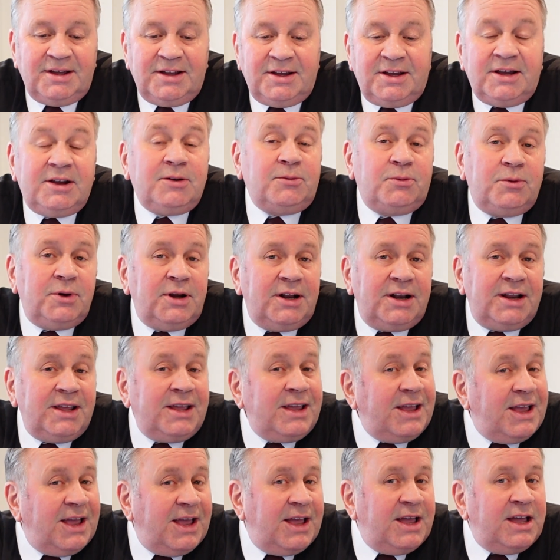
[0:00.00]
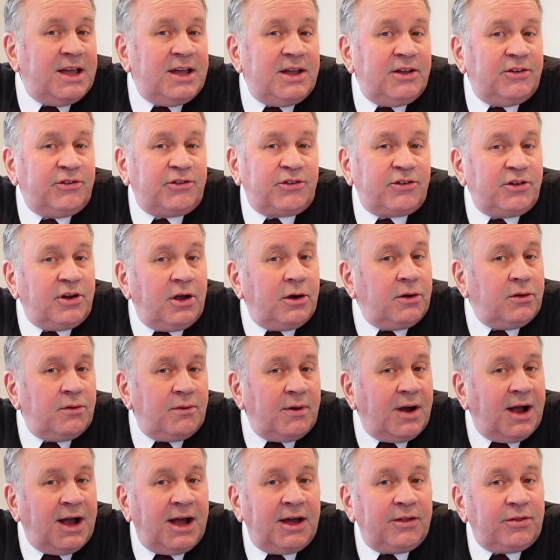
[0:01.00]
He really has
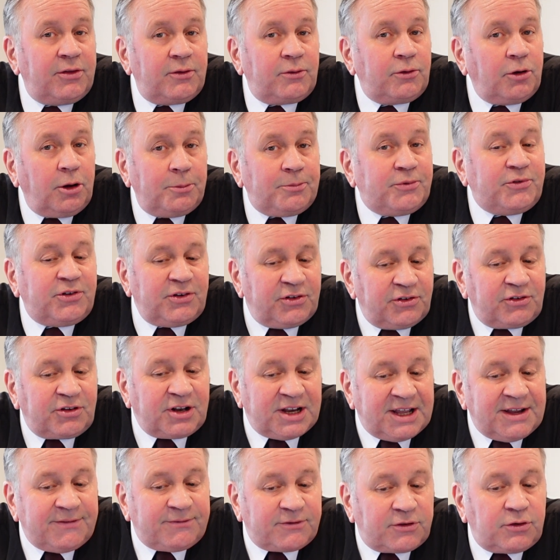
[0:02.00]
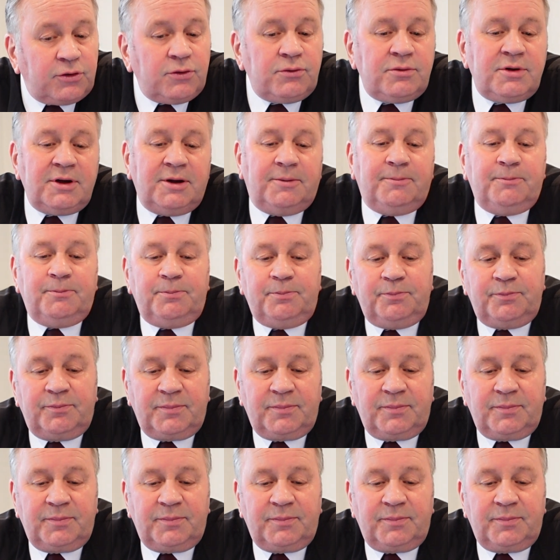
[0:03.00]
no other options left to him.